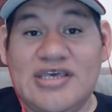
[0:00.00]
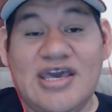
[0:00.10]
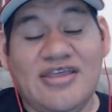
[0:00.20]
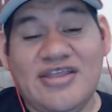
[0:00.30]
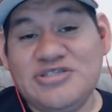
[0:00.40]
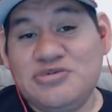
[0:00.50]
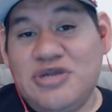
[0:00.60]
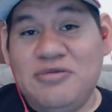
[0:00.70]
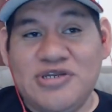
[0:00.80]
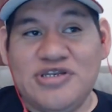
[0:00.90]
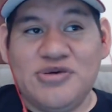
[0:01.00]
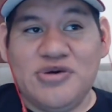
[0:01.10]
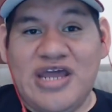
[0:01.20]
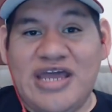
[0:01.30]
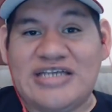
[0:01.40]
Yeah, and that's what I've been
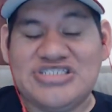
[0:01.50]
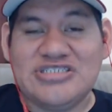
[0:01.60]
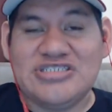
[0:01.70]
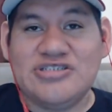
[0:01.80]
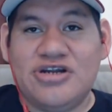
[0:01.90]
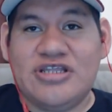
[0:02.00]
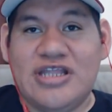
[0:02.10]
doing. I actually started